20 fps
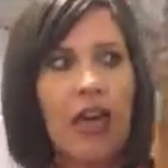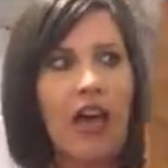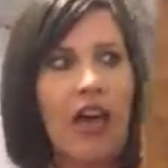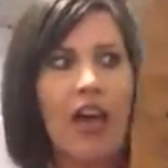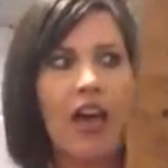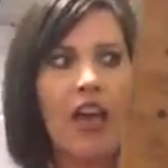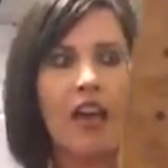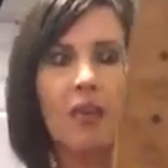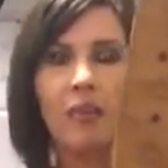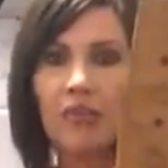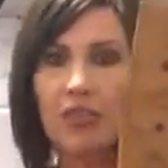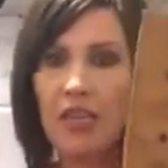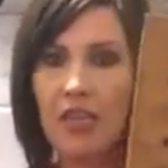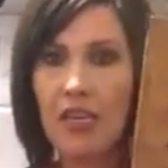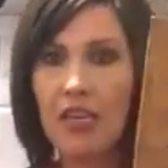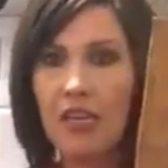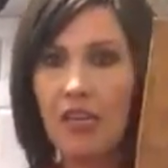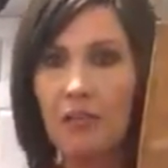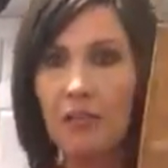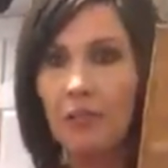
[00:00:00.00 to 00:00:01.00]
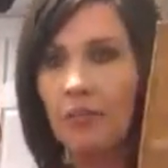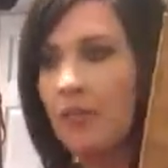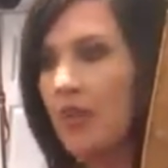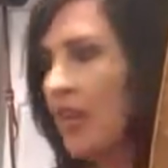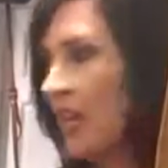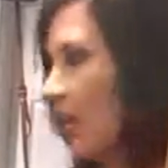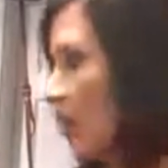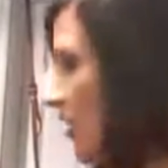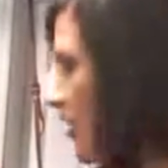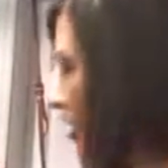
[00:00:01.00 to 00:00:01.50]
MCM,
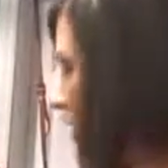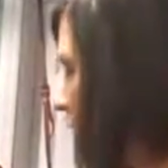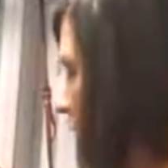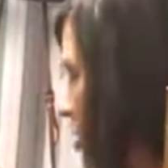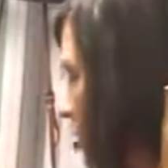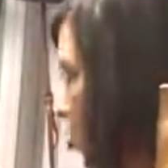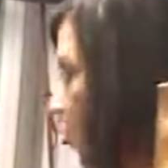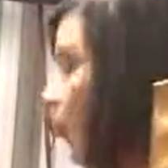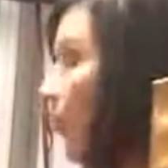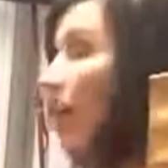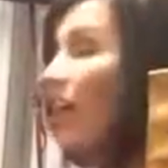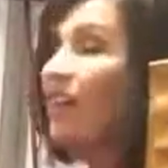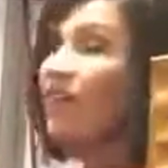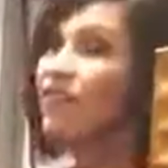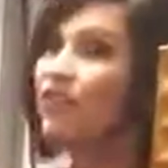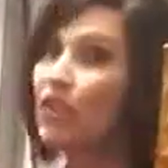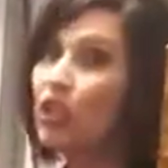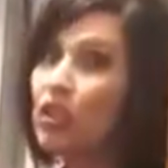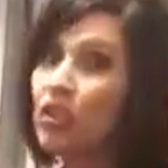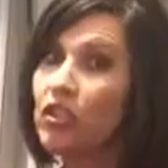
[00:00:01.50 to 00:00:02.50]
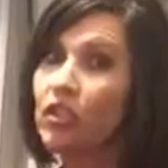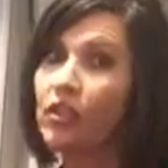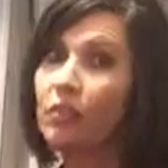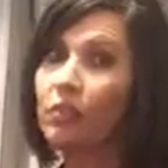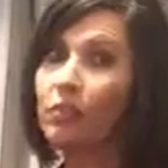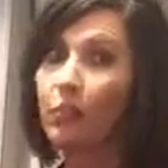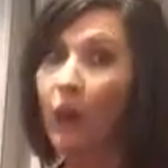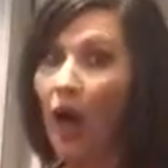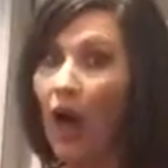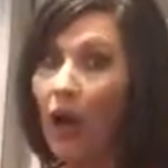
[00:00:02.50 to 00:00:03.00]
so when I first
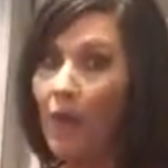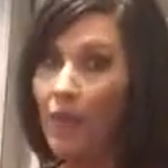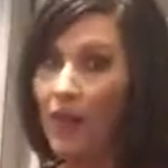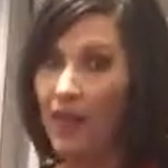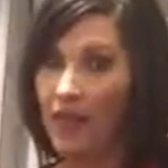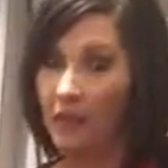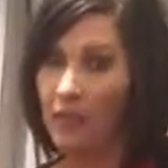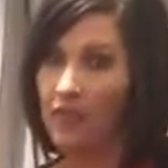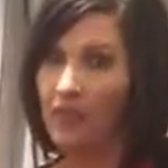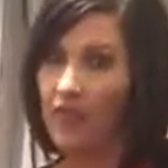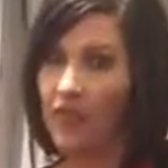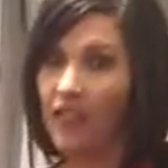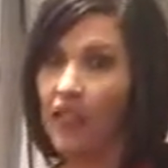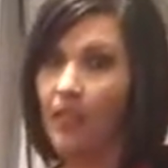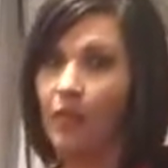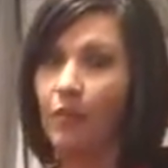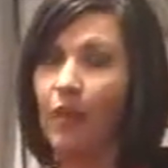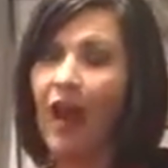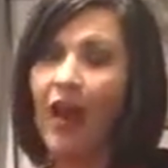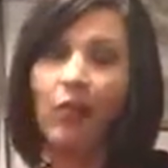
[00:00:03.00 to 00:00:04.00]
bought my MCM,